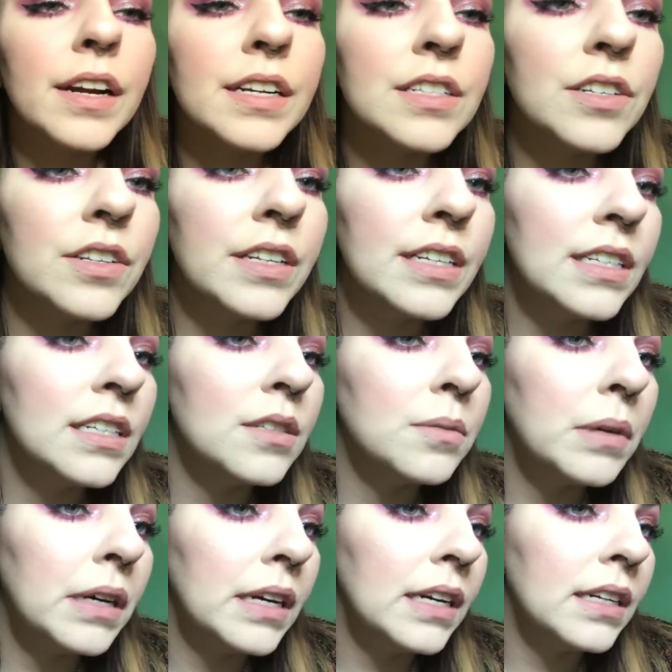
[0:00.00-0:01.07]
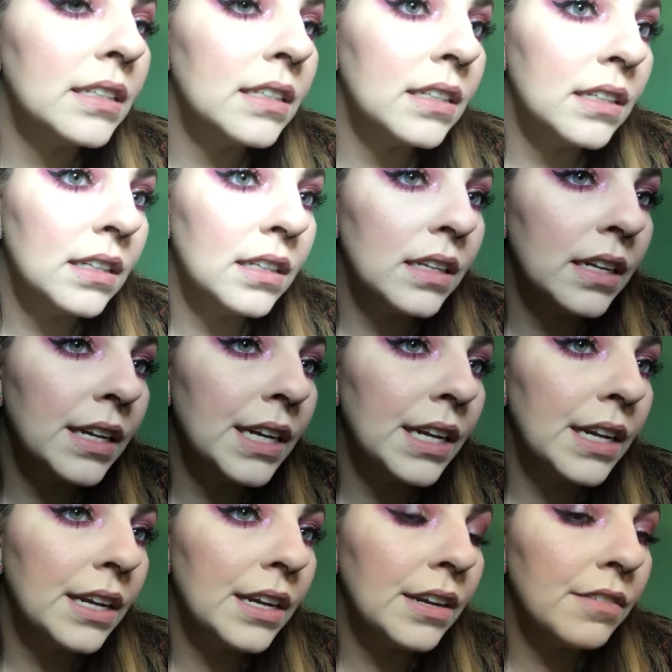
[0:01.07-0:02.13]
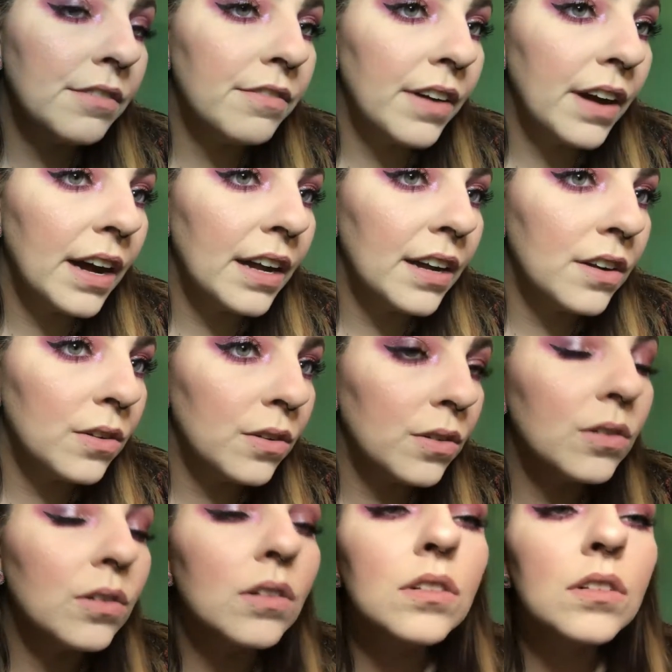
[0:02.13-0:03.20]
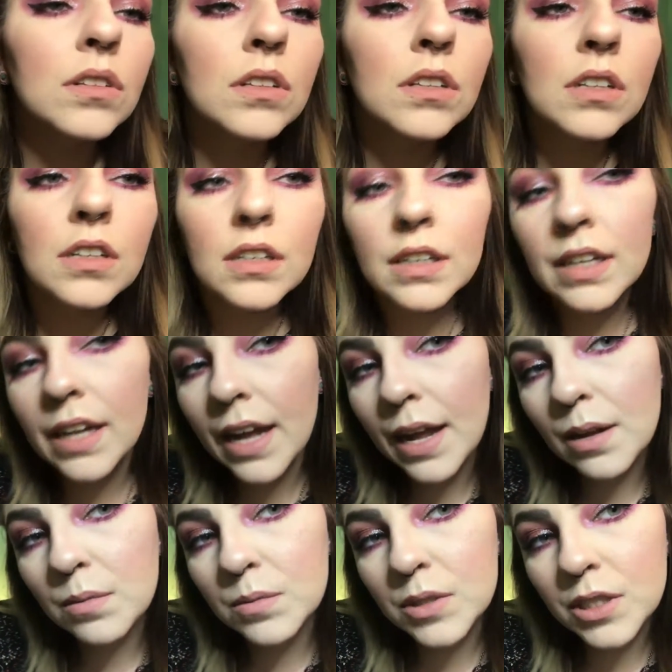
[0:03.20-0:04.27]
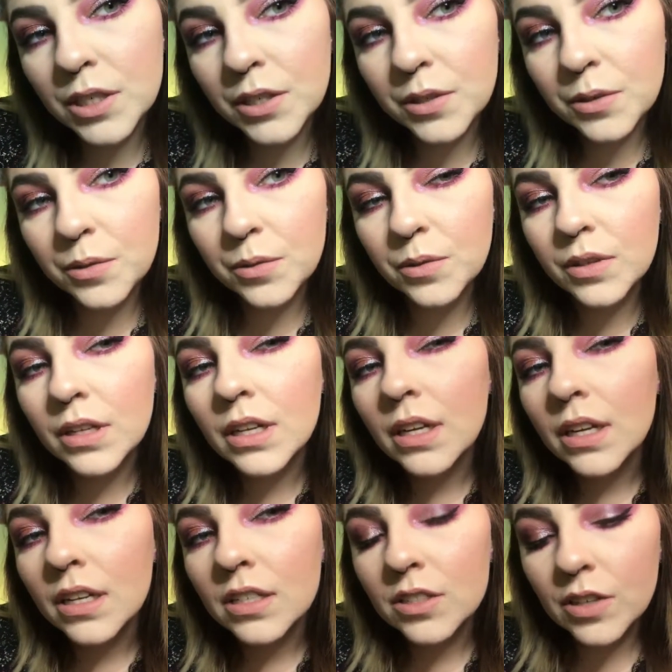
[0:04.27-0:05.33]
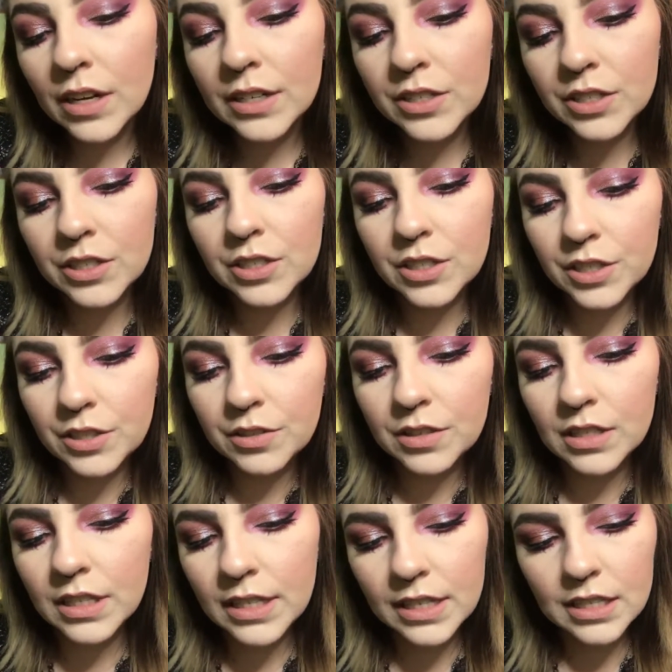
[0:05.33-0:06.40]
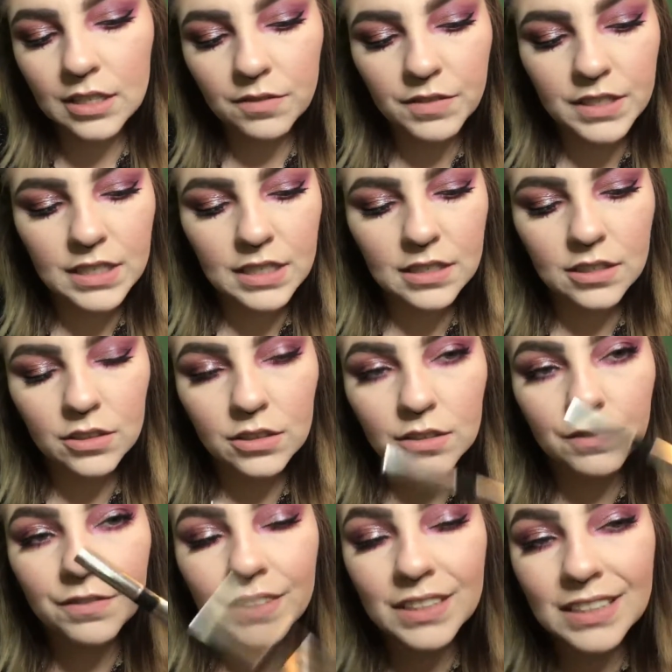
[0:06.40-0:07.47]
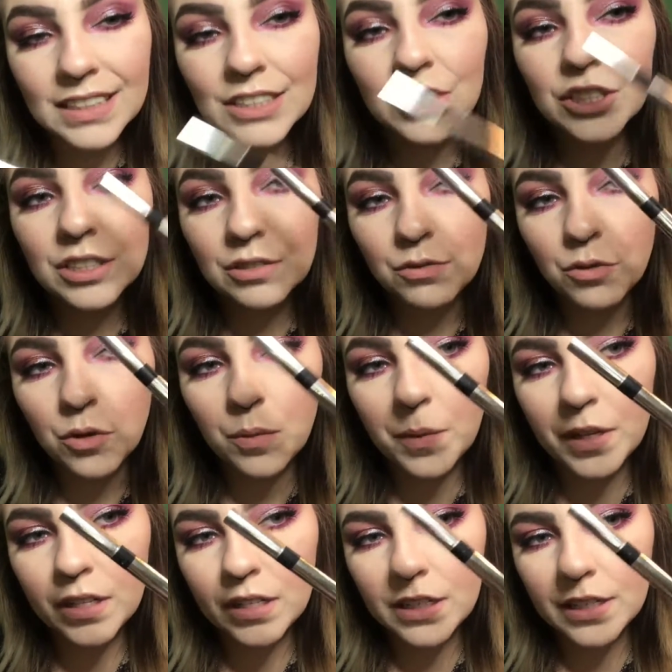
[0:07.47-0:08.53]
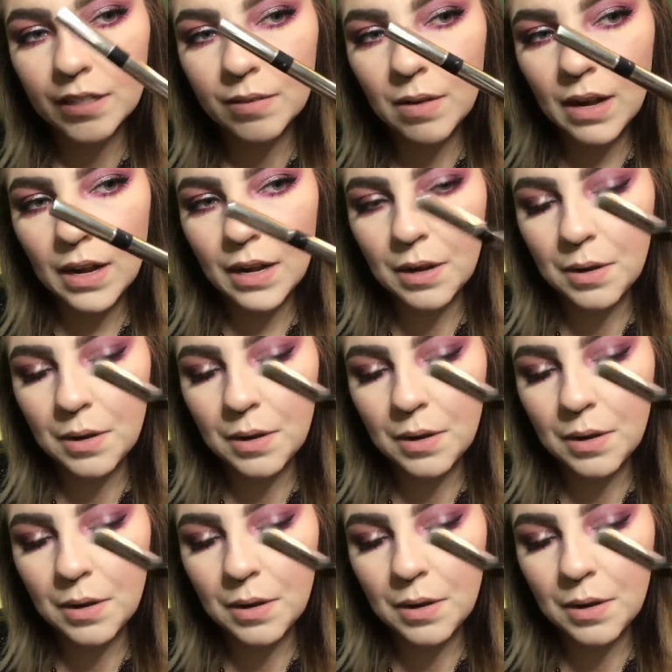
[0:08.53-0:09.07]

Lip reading: Alright, so this is what the final look came to. So I just used this Physicians Formula